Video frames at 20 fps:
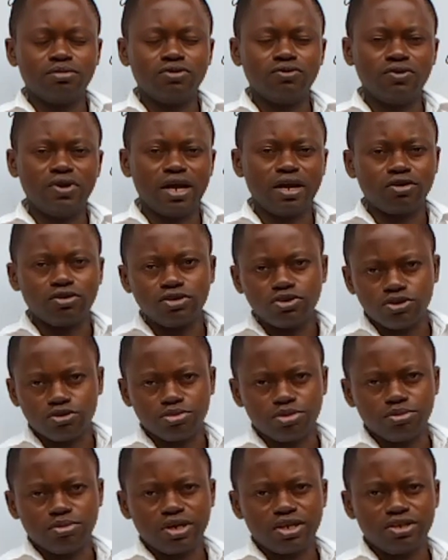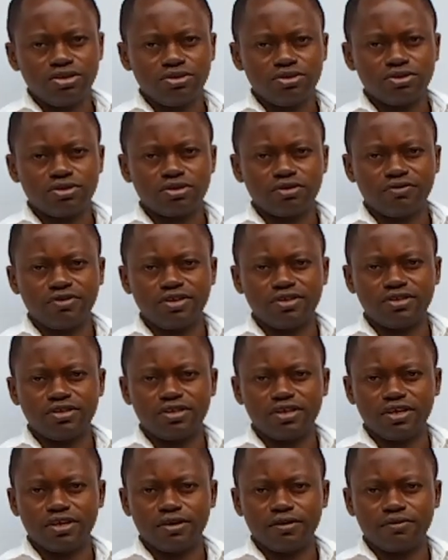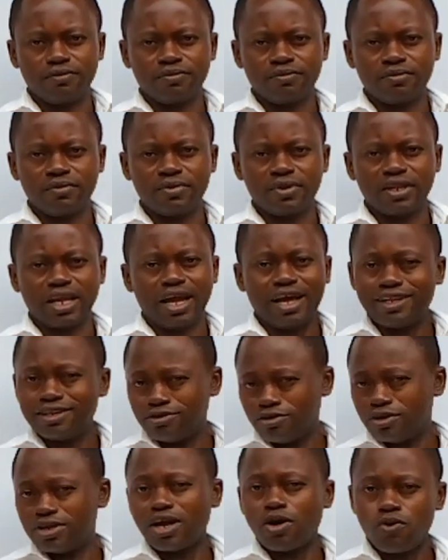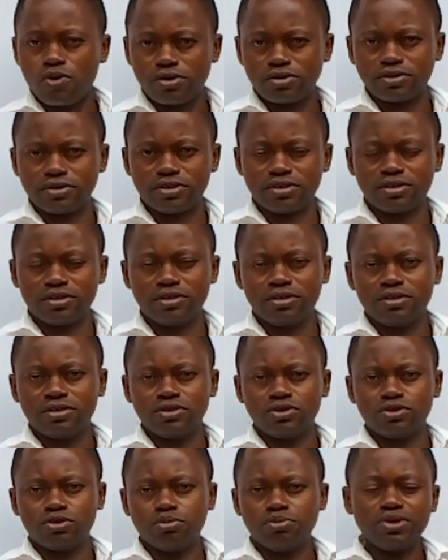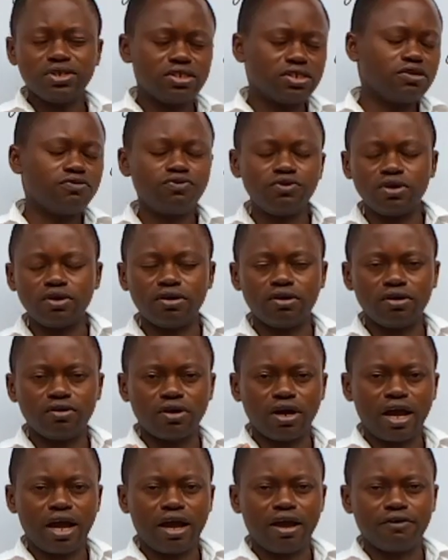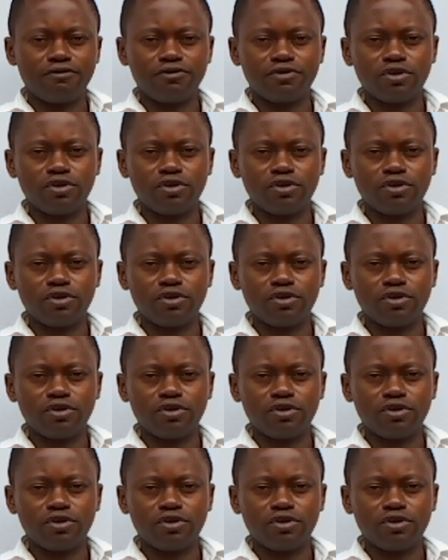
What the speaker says: We are going to be making use of it here and other ones. So please, if you have